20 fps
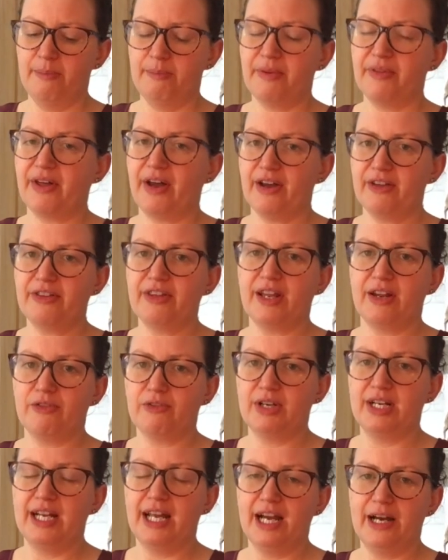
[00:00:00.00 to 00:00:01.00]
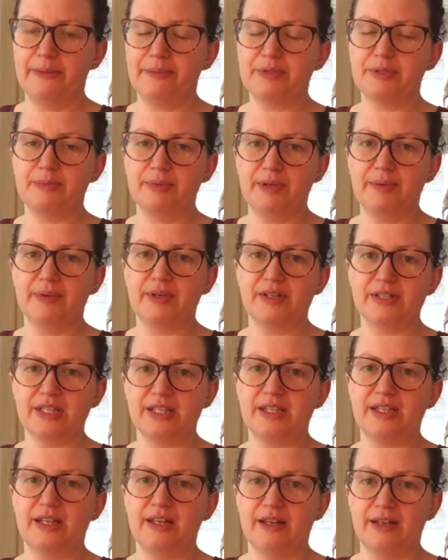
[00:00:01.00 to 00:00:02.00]
But that, I think that really helped me when I was
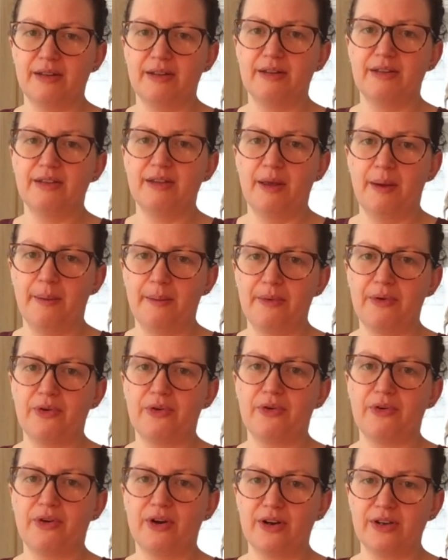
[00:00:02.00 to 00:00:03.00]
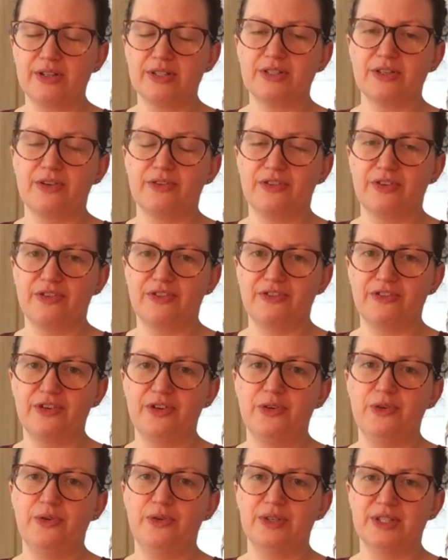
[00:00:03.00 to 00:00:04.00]
in the crux of the
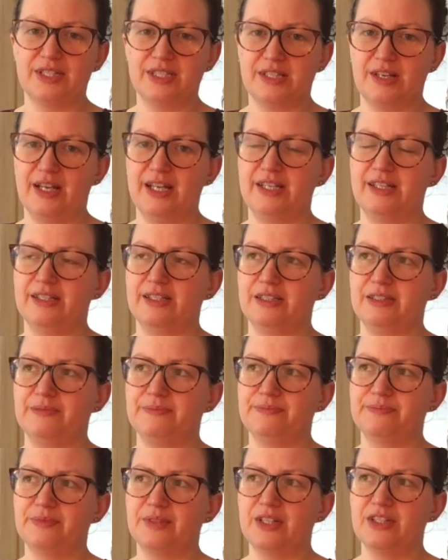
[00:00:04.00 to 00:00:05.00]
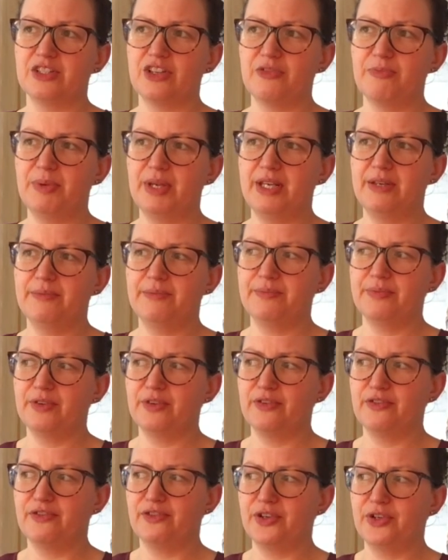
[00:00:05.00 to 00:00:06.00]
flu cycle. So I've been
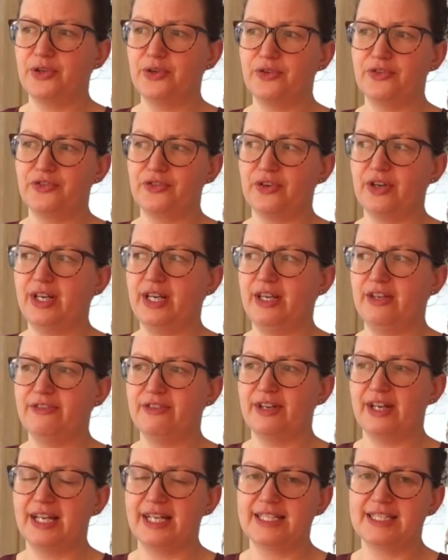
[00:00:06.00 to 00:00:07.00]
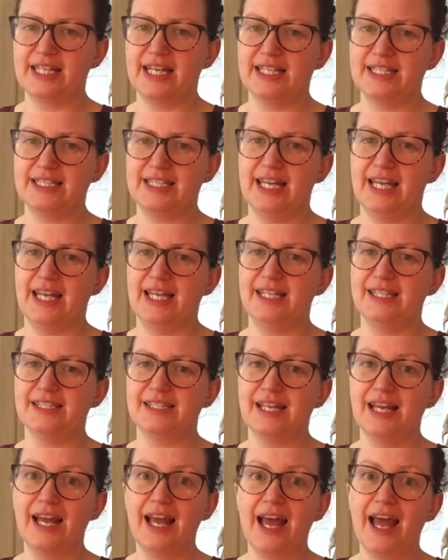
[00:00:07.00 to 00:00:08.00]
flu free for like 10
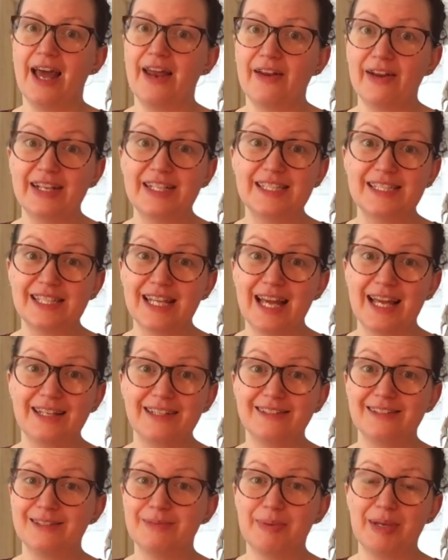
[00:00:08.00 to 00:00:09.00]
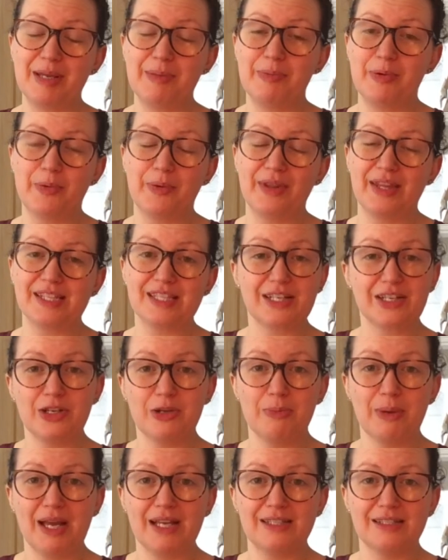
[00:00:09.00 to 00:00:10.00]
days. And I said to people, when they said, are
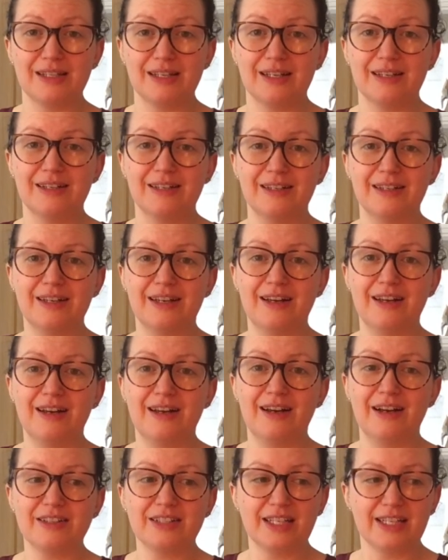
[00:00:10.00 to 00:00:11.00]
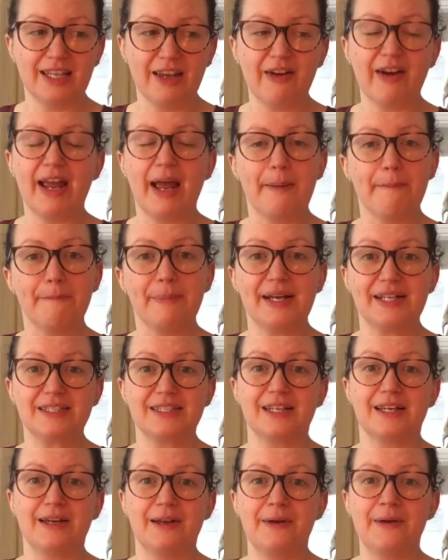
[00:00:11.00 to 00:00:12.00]
you better? I was like, yeah, I am
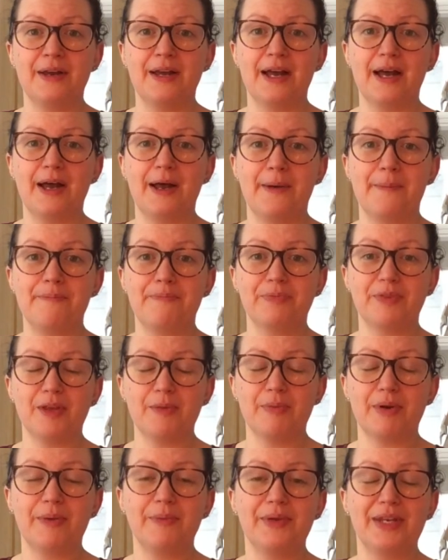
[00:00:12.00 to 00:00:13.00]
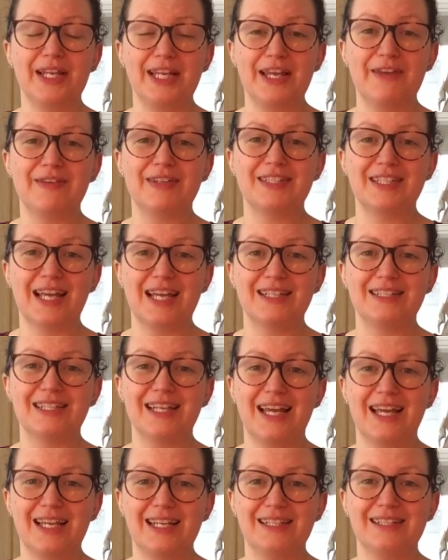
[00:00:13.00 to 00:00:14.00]
better, but I'm going to give it 10
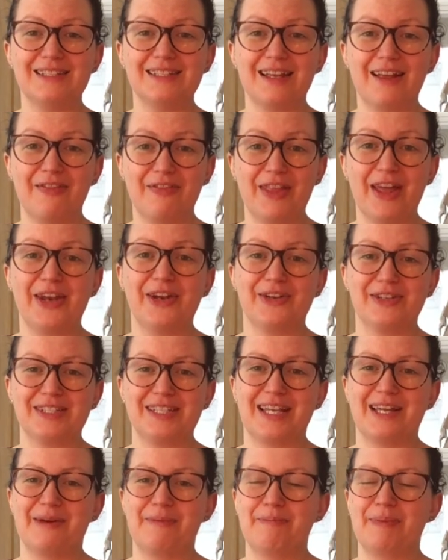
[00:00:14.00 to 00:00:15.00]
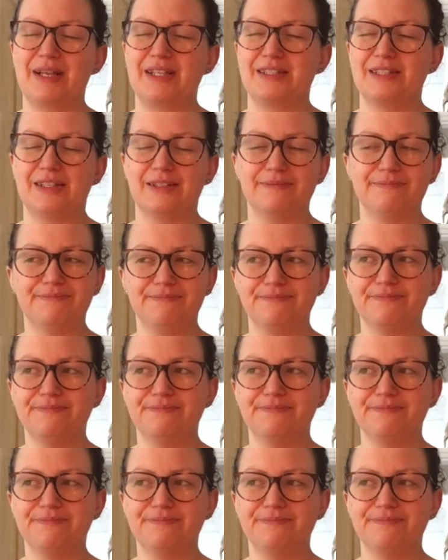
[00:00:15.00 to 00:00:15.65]
days and then I'll say I'm better.